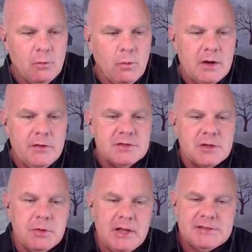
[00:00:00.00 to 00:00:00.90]
one of those
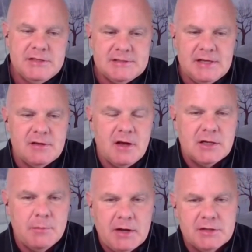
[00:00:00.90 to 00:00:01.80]
complexities I talked
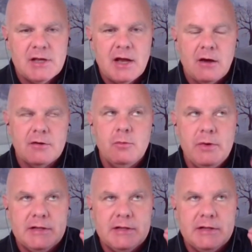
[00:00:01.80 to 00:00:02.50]
about is how do we